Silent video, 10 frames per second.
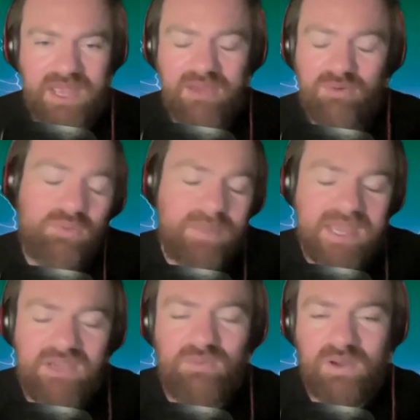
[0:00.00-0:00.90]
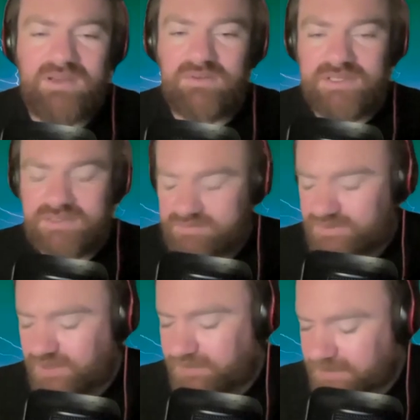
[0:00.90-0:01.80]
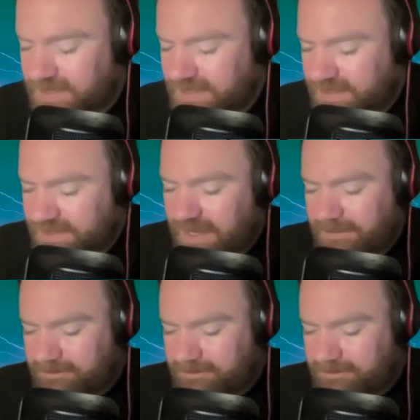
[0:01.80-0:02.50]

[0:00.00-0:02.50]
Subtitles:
and or make it white noise. So, yeah.